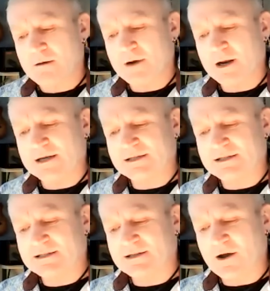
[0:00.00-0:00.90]
because
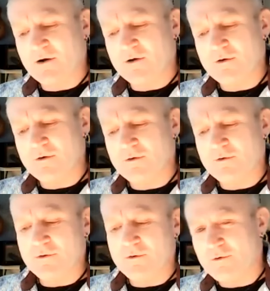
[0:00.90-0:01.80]
it's
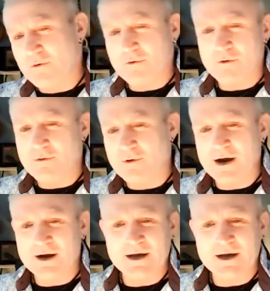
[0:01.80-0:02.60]
so